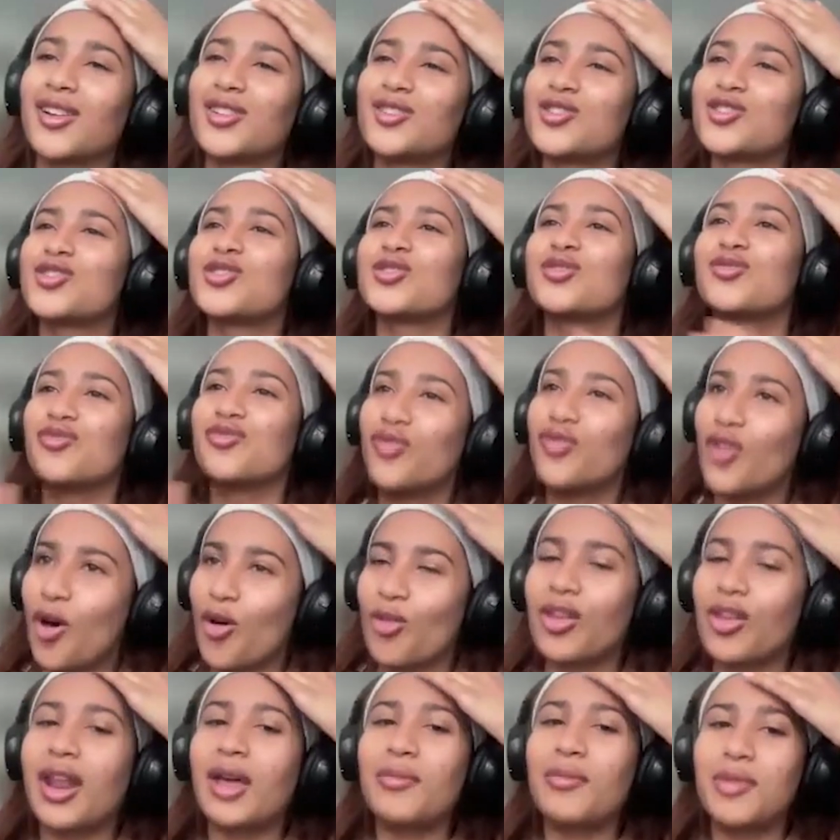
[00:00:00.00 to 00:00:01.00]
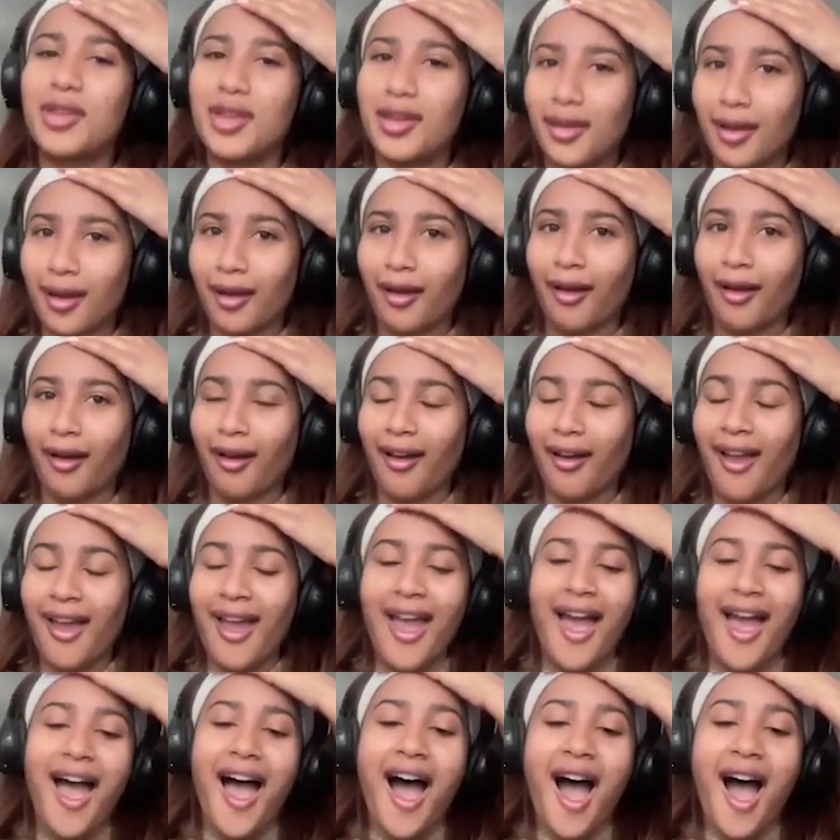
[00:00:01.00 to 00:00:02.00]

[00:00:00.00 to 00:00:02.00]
here. Just know that I'm here.